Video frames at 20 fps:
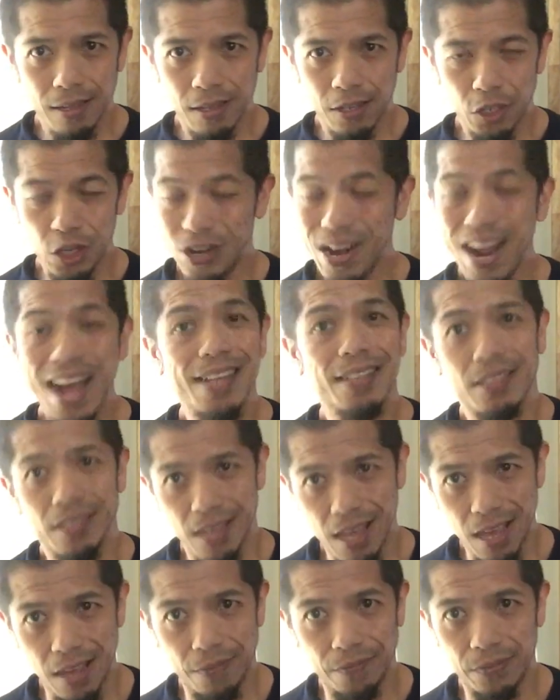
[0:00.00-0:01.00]
you're not
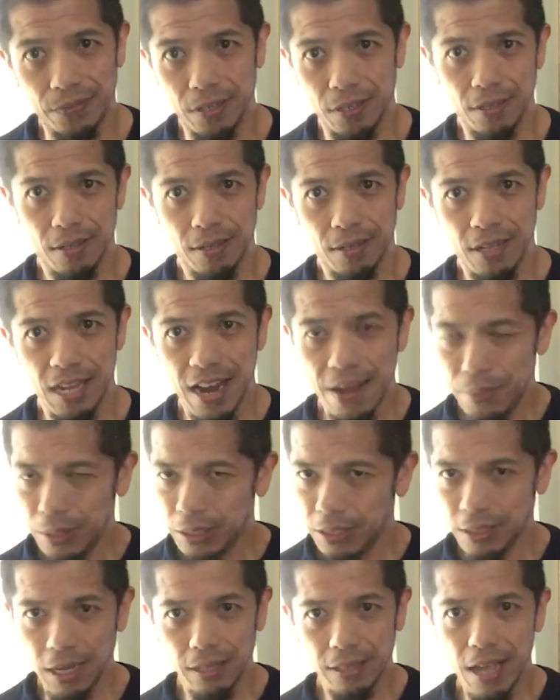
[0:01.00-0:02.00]
saved and i've been
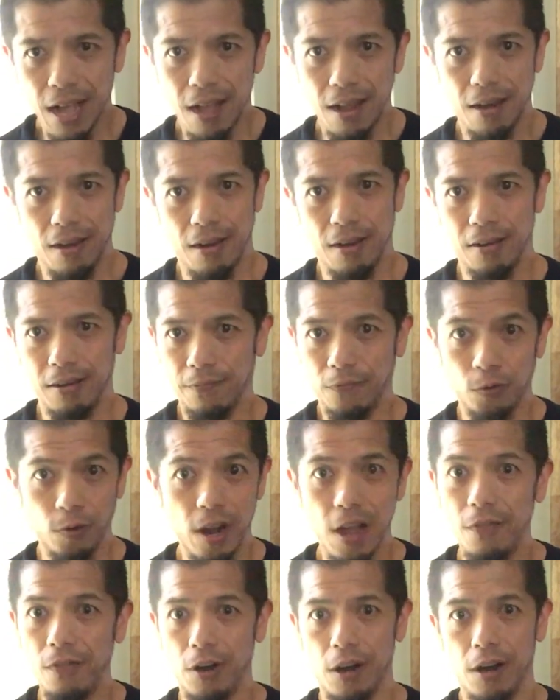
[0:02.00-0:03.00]
saying that
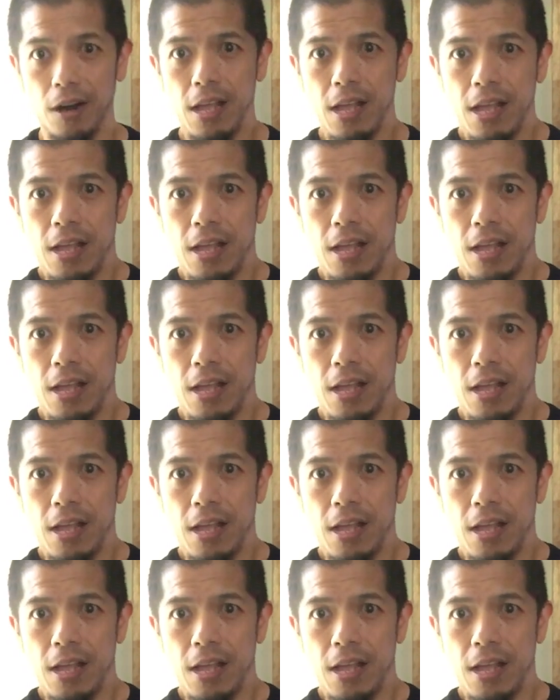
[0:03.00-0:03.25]
forever